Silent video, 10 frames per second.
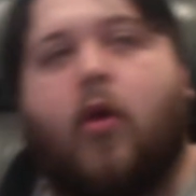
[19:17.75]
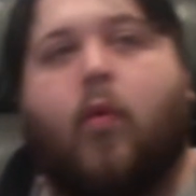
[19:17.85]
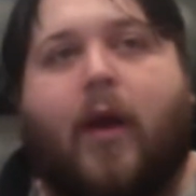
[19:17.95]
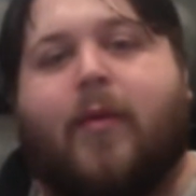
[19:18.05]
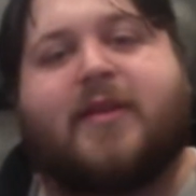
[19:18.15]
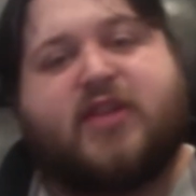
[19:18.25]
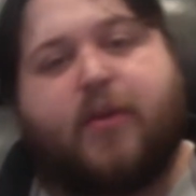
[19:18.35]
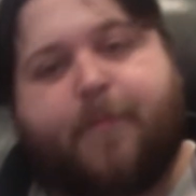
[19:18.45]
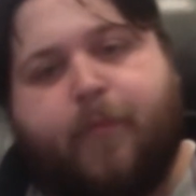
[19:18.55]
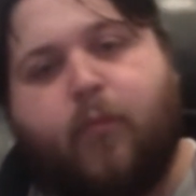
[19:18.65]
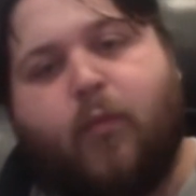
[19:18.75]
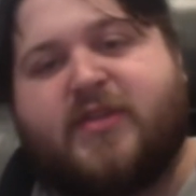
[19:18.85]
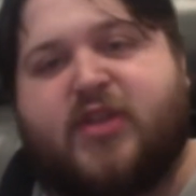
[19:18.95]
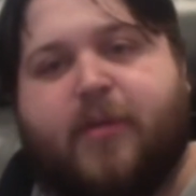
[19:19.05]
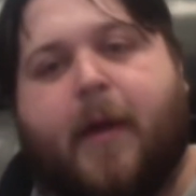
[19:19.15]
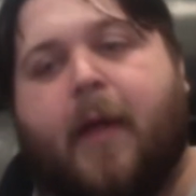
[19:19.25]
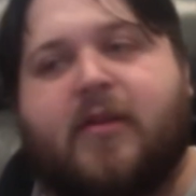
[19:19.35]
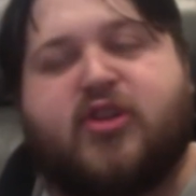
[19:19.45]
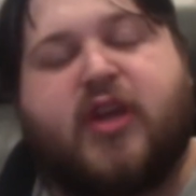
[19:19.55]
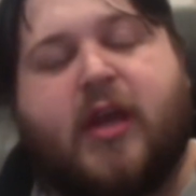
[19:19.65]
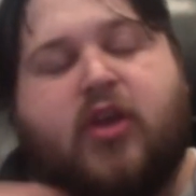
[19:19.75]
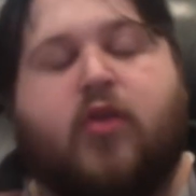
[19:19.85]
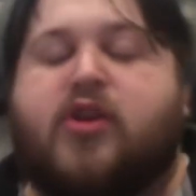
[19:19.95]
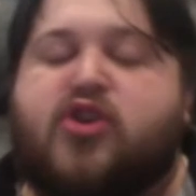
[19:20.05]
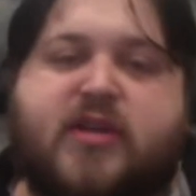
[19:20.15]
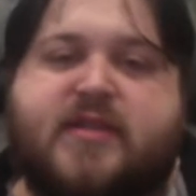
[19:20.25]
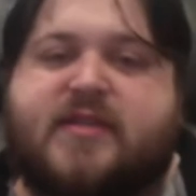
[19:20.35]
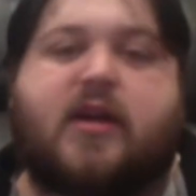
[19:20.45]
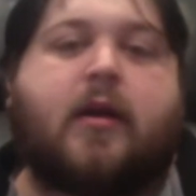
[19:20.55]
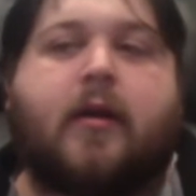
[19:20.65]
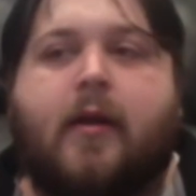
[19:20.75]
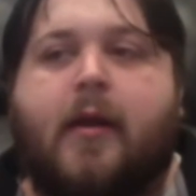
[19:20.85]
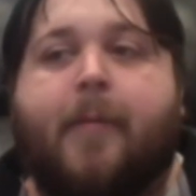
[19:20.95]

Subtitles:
where once you publish it, you can just start